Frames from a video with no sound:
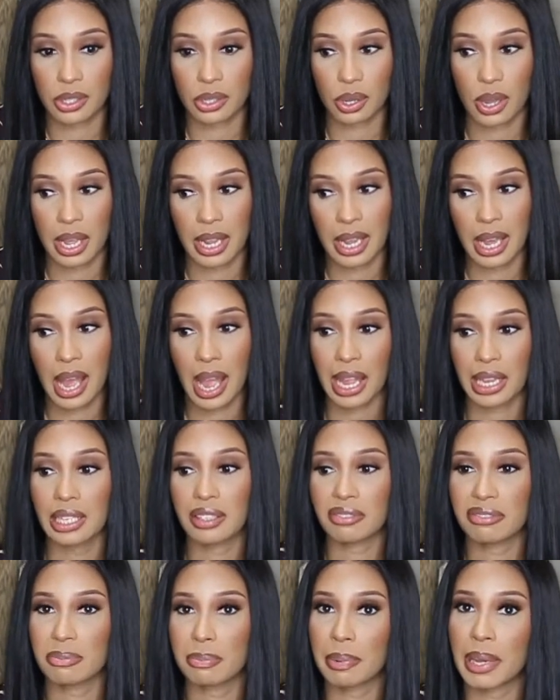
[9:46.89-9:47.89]
So I kind
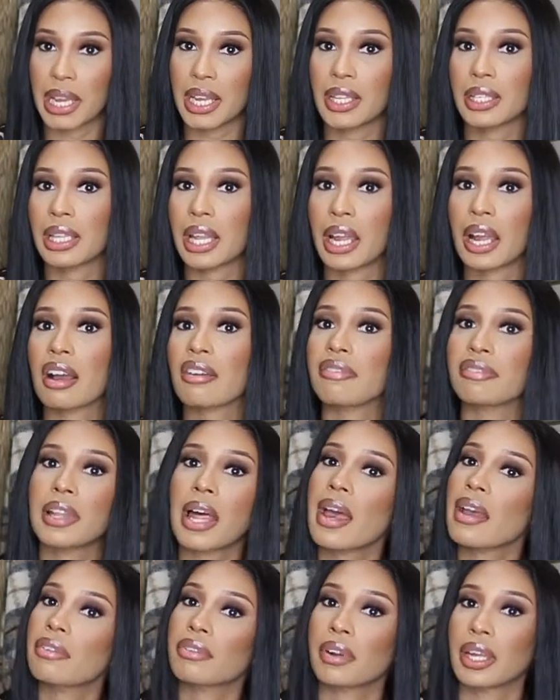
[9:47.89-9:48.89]
of paid like a
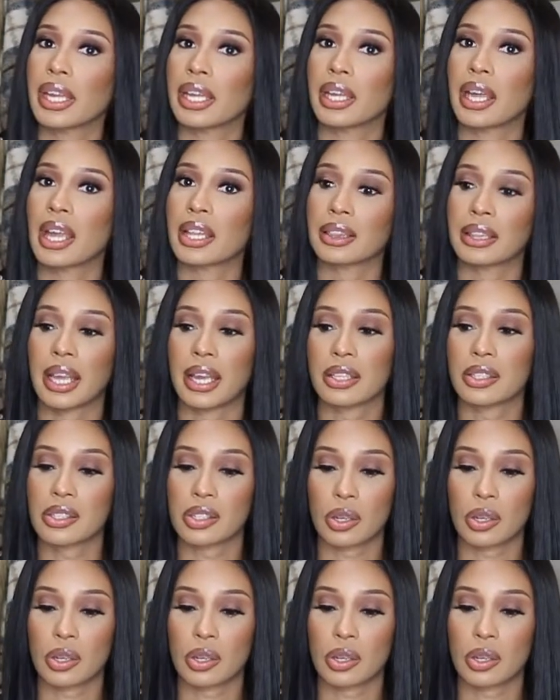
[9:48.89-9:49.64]
flat rate at that.